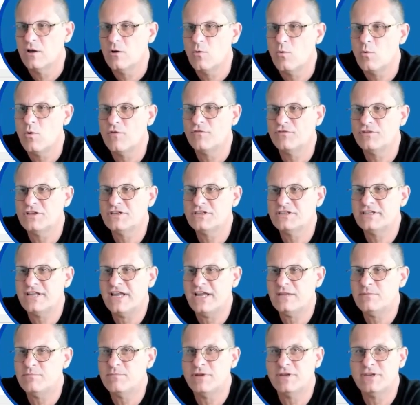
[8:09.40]
With this
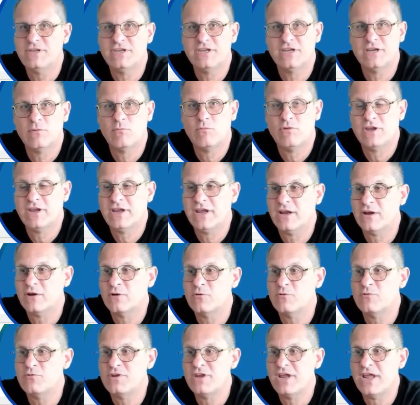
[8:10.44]
statement here, we can
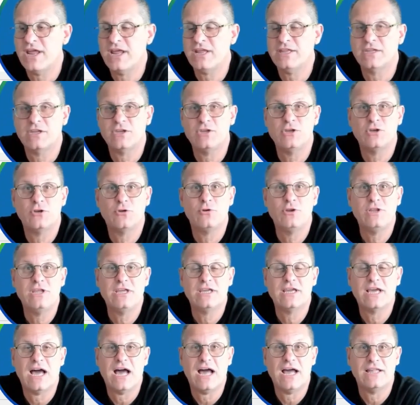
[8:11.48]
create a
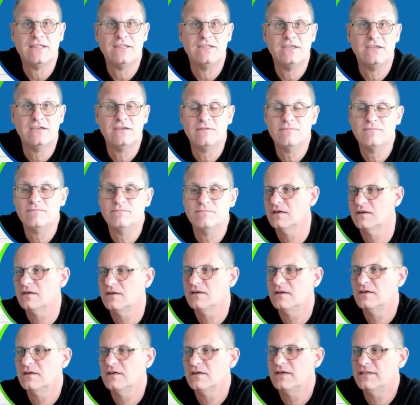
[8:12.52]
unique ID.
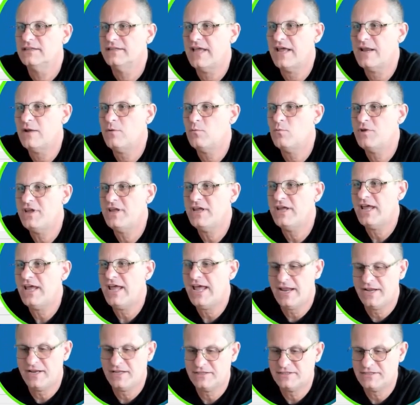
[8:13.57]
Then we
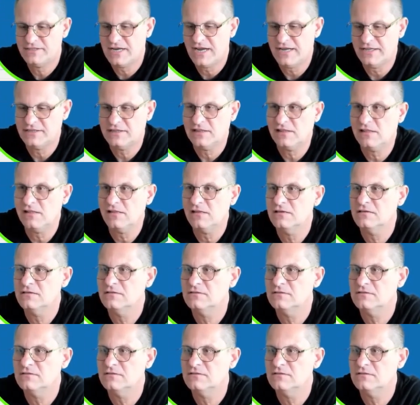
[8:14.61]
add a title.